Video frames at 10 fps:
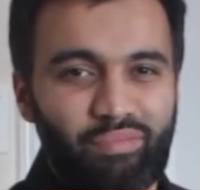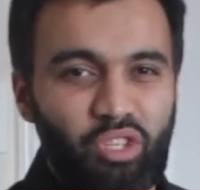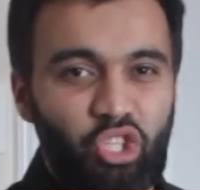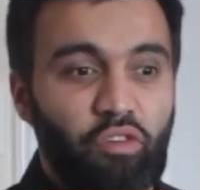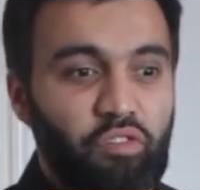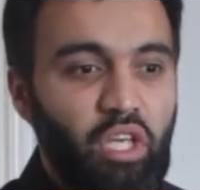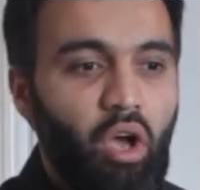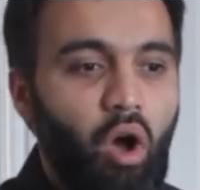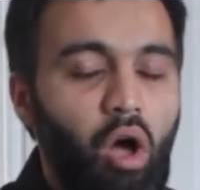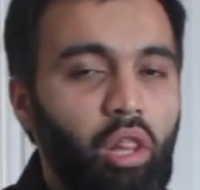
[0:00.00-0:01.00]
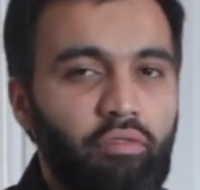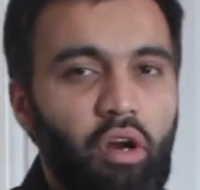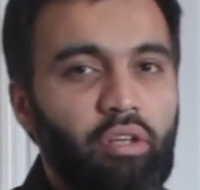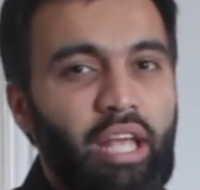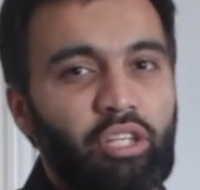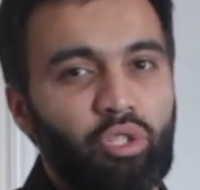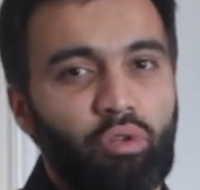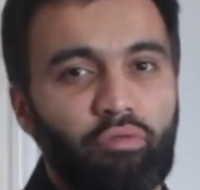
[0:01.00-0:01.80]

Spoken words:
Shifting all of our attentional